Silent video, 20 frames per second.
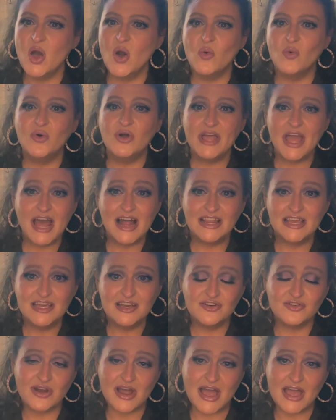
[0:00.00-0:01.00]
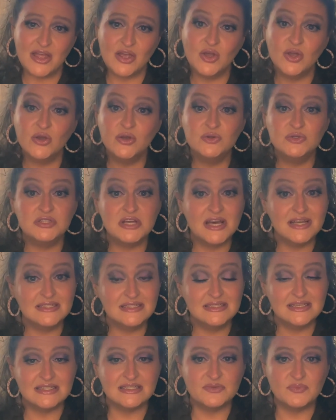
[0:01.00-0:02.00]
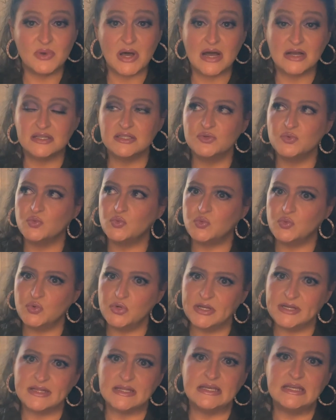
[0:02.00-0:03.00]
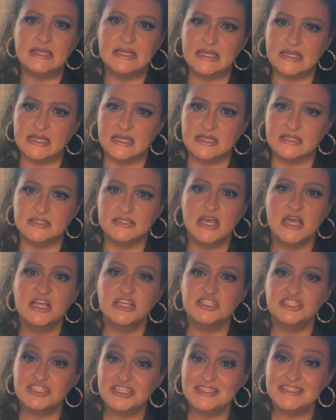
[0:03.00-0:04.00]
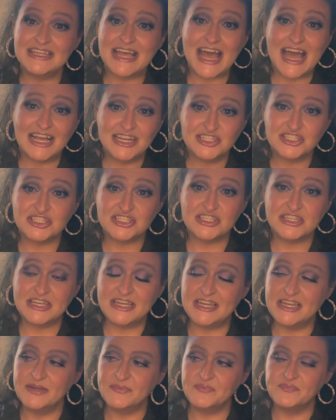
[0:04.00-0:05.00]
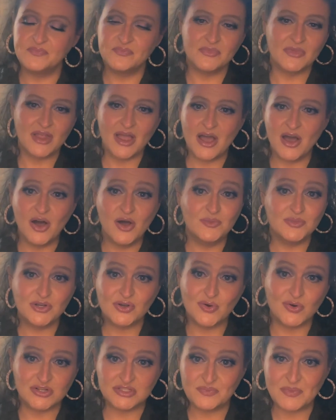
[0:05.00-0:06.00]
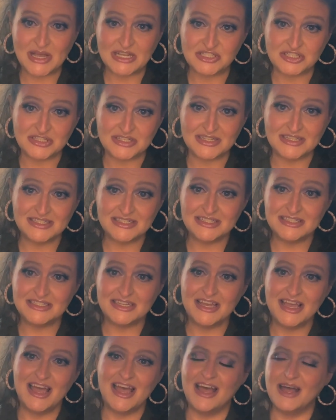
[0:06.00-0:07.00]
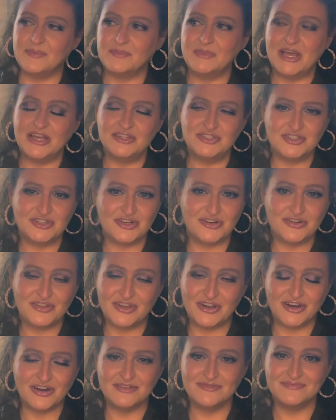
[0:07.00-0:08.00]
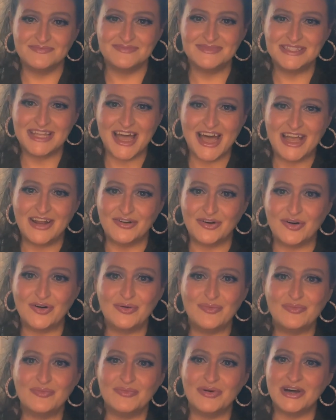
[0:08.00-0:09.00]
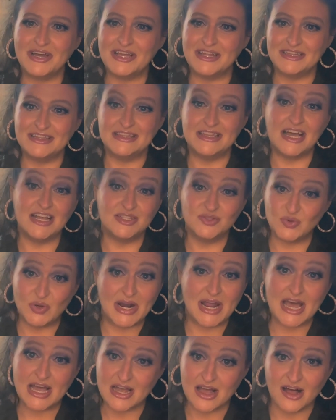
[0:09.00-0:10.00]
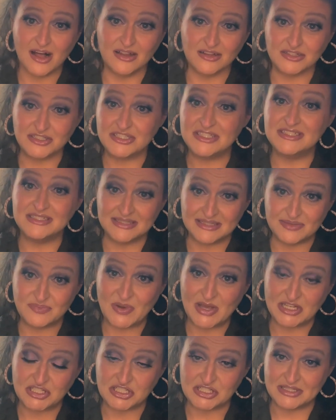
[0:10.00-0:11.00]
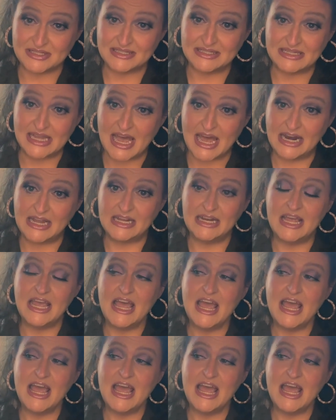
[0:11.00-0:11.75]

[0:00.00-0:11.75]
Well, Kalia Gray, who does this box, really is. She's actually a home decor specialist. I'm not sure their title, but that's what I call her. She's a specialist at it.